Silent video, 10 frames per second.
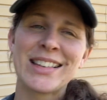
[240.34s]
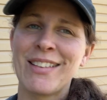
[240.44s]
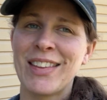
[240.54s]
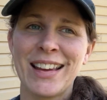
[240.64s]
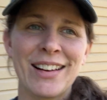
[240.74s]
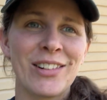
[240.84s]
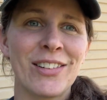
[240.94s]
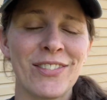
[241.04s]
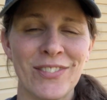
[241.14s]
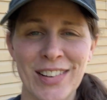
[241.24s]
or something,
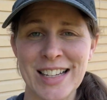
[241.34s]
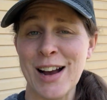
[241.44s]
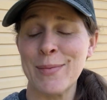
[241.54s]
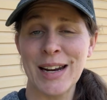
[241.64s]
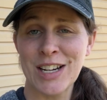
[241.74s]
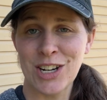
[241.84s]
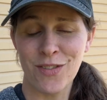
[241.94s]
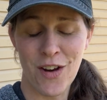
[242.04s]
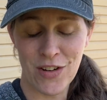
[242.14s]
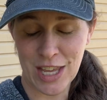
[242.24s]
or it's a combination
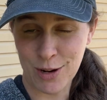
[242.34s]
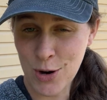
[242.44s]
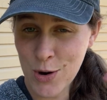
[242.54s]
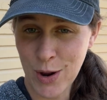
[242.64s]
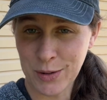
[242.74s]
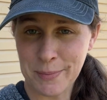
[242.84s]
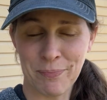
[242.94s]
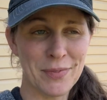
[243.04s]
of everything. Who knows?